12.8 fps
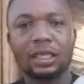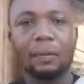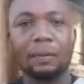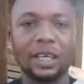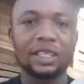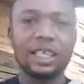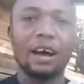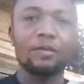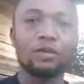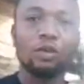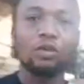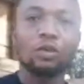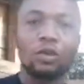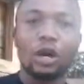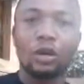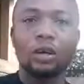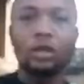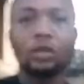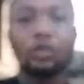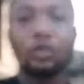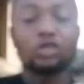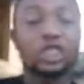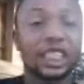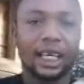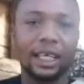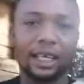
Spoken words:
The person have to also cross check.